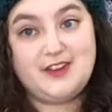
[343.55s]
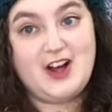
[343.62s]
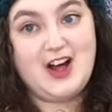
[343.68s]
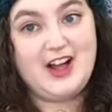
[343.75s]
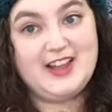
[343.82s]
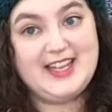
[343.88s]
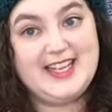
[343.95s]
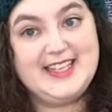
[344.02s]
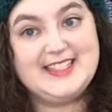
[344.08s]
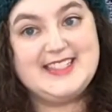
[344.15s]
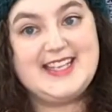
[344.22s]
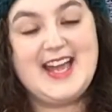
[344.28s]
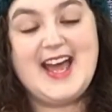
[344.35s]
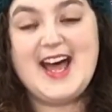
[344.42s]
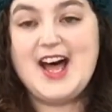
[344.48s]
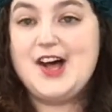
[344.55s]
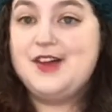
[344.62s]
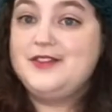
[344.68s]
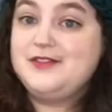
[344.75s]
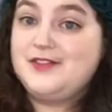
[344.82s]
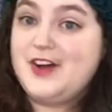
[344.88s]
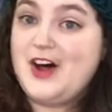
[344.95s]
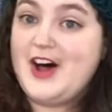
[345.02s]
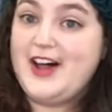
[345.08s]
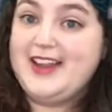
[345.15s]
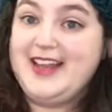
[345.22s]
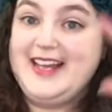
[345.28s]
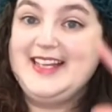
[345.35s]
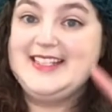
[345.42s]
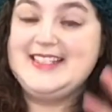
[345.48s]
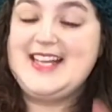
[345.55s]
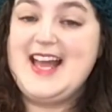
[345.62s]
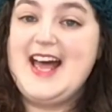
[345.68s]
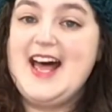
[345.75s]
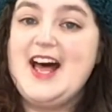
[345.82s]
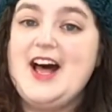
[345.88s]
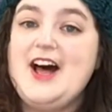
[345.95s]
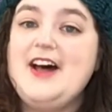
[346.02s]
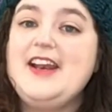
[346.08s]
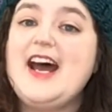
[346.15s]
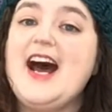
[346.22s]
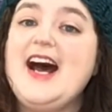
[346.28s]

falling down, falling down.